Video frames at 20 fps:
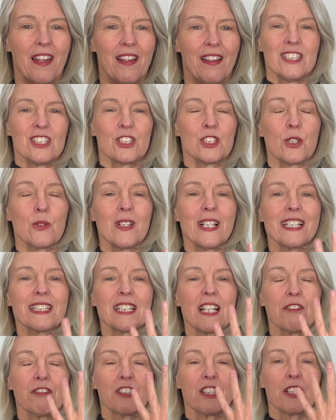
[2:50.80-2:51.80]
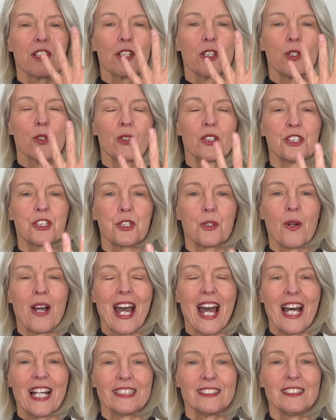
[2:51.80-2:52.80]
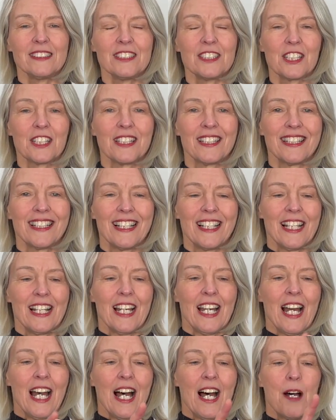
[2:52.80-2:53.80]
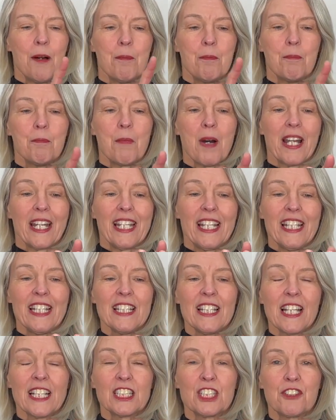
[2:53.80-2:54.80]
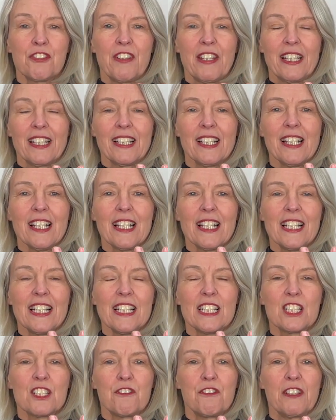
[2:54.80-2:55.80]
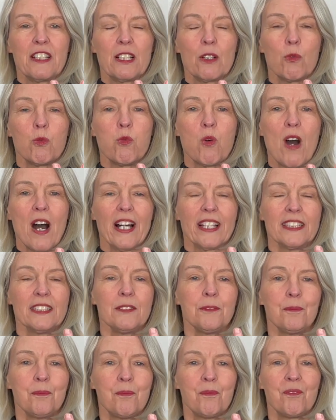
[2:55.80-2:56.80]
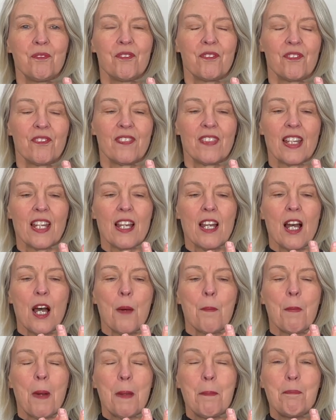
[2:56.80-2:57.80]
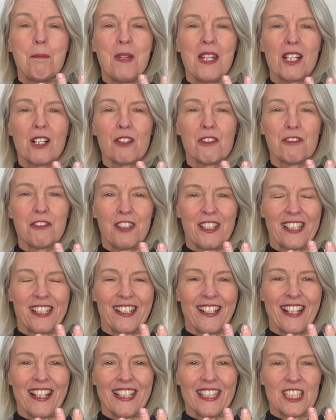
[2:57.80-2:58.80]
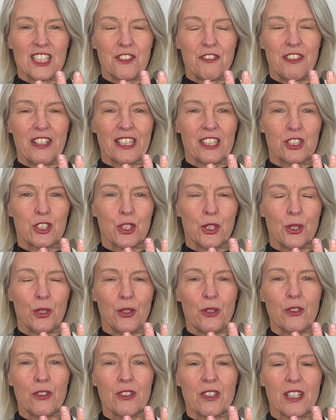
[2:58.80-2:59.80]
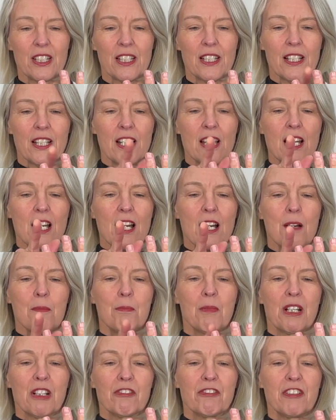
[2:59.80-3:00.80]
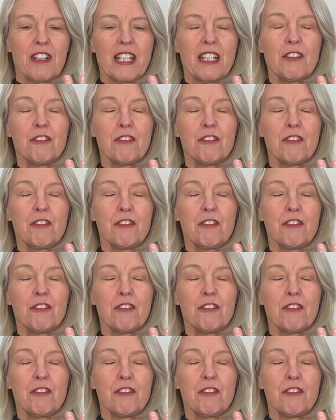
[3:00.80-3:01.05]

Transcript: So let's have another look at your hand. My index finger is finger 1. My middle finger is finger 2, my ring